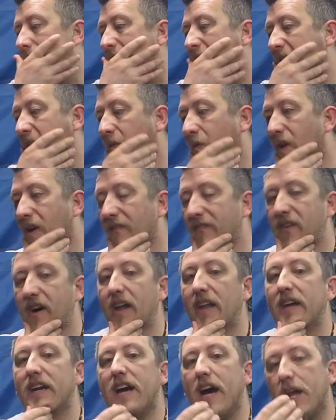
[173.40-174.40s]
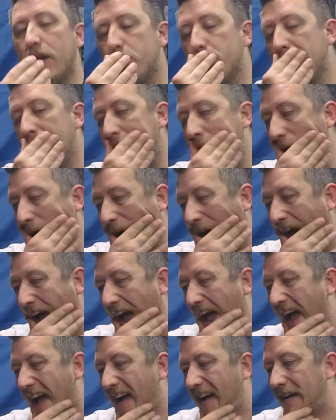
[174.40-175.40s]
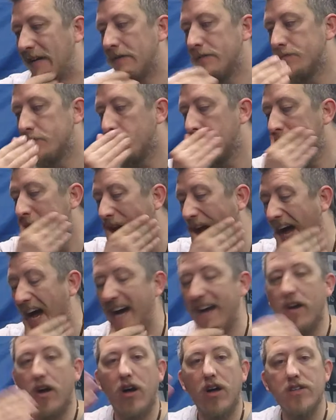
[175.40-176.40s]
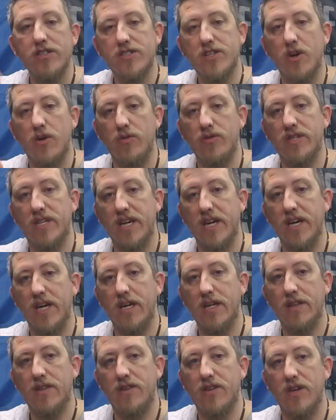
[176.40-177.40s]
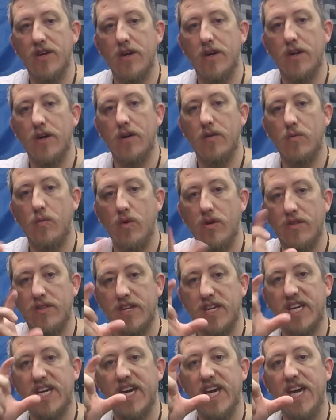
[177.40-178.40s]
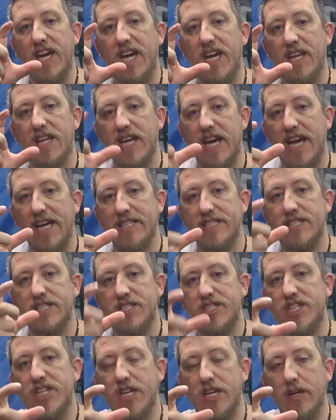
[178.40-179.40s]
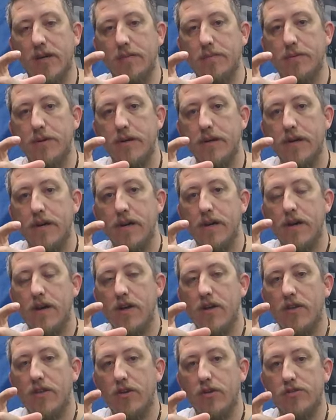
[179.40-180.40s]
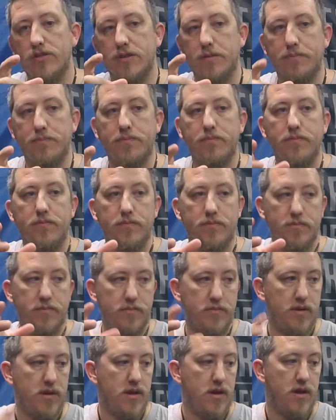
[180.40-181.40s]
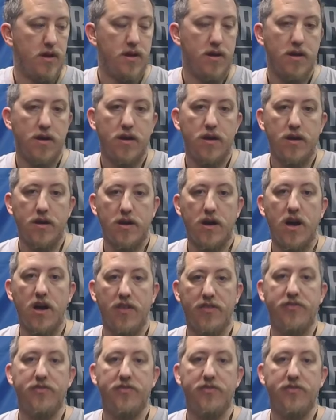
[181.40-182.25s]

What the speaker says: So when I finally got it back, I had also did with the key that has the chip. There's a